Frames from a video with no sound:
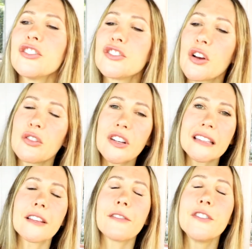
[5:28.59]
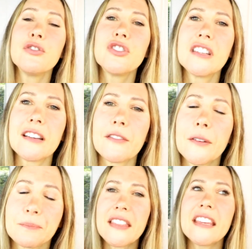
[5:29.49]
So look at The
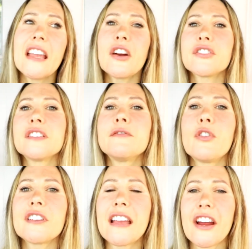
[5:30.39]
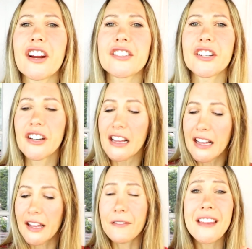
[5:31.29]
Fugitive, the Harrison Ford character.
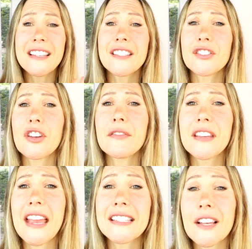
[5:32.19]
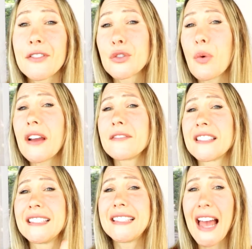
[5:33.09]
If he doesn't solve the case of his
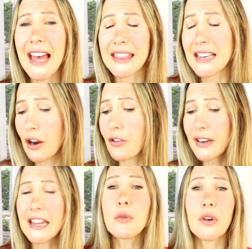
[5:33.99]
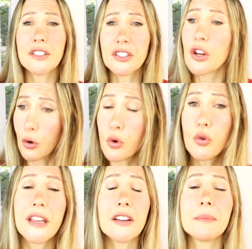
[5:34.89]
wife's death, and he wants to know
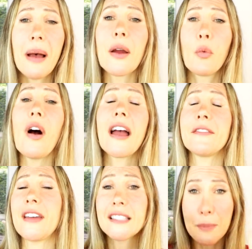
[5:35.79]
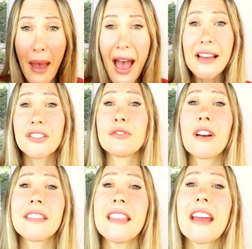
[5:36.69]
who killed my wife, that's passion
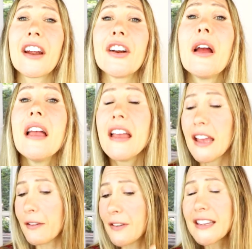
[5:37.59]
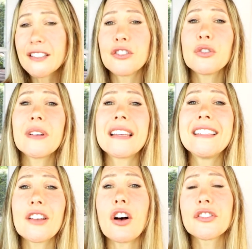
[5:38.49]
right there. If he doesn't do it,
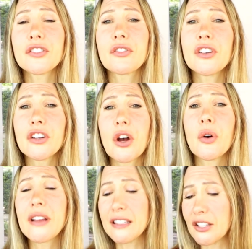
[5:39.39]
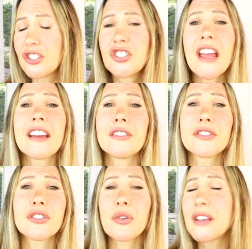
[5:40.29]
he's also going to go to
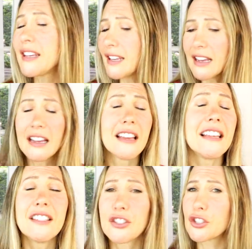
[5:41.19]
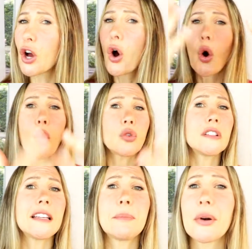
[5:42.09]
jail. So he's
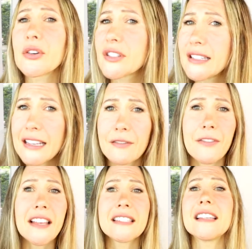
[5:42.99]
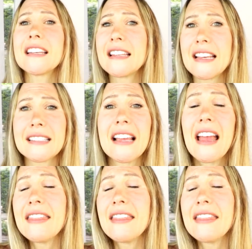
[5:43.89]
totally personally invested in this.